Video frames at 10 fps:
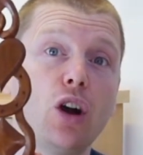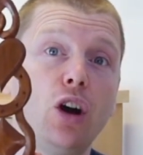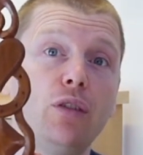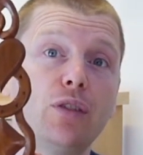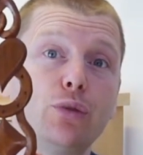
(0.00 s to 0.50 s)

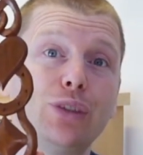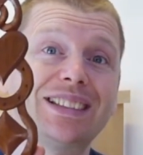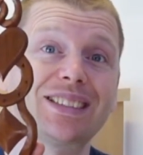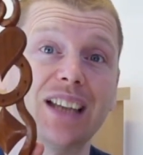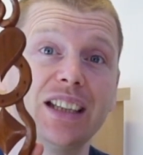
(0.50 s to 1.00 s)
of
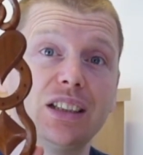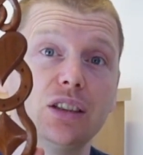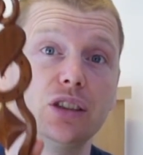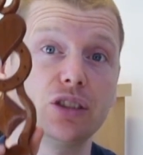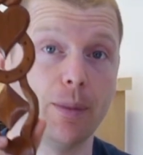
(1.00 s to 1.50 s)

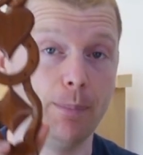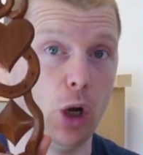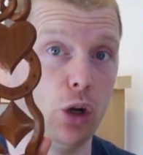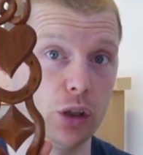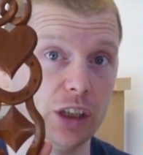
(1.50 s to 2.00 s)
recycled
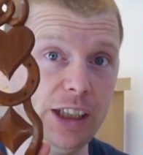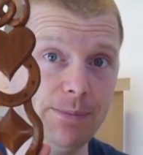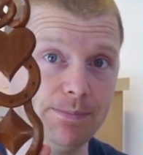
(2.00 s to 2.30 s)
mahogany.